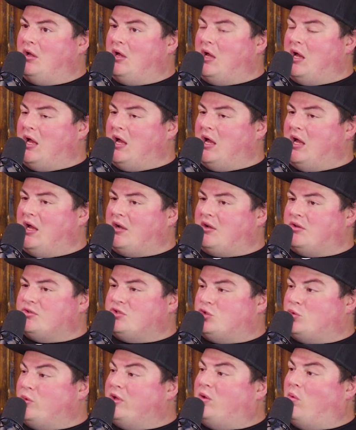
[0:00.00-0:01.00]
called
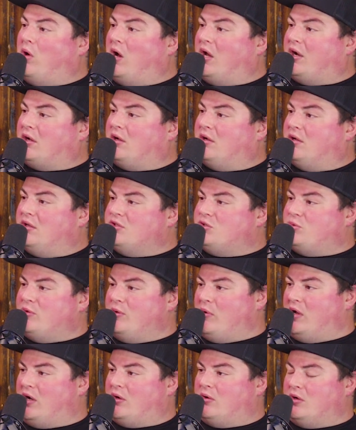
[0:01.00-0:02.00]
Sweetbriar.
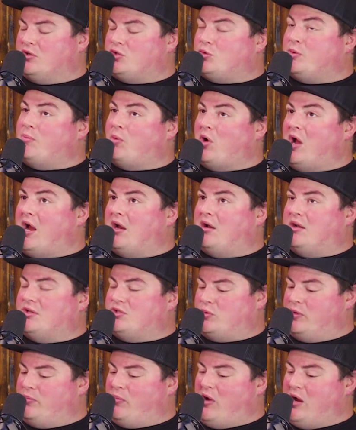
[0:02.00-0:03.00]
And
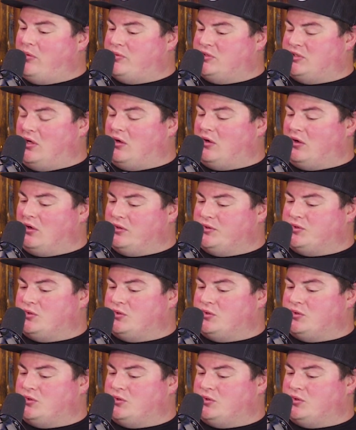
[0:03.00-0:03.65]
Sweetbriar was the all girls